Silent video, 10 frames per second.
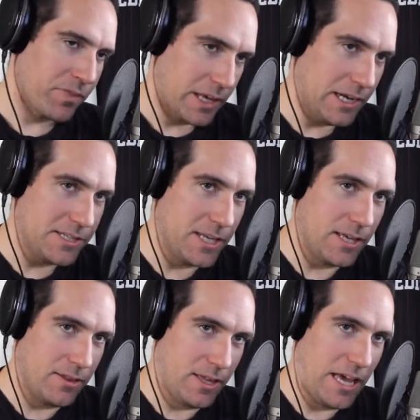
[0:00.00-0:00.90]
It is
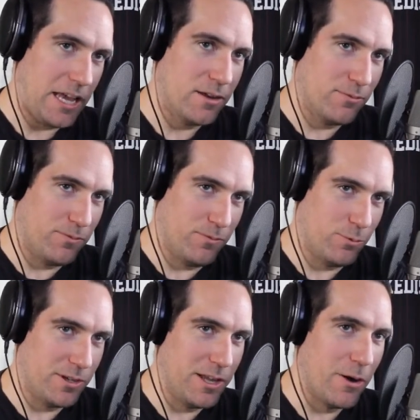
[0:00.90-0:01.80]
the end of
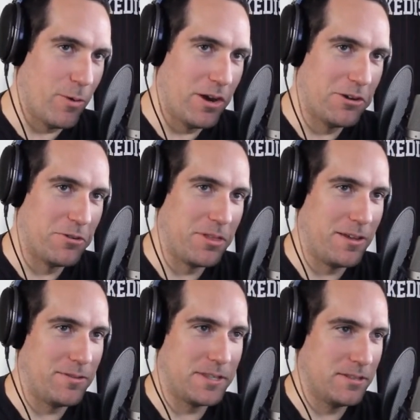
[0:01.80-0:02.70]
100
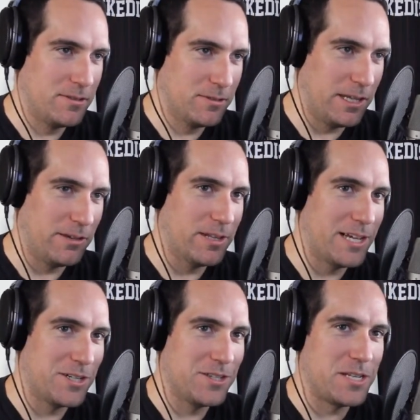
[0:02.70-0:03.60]
Thieves League of
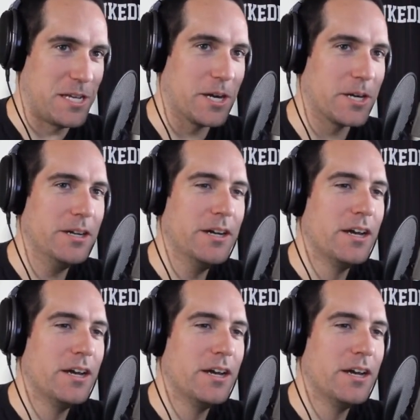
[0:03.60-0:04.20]
Legends year.